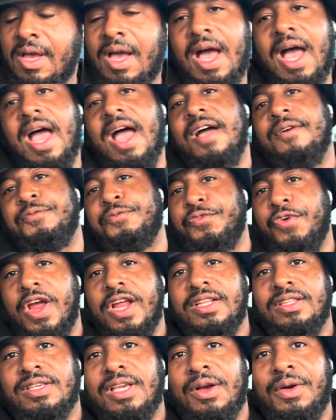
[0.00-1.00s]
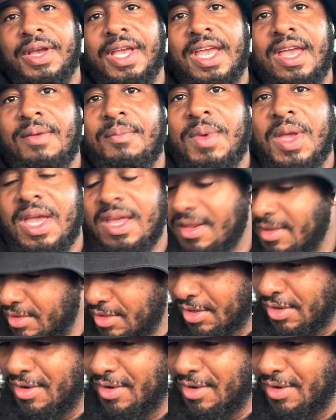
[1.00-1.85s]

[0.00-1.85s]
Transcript: I have friends out here, man, so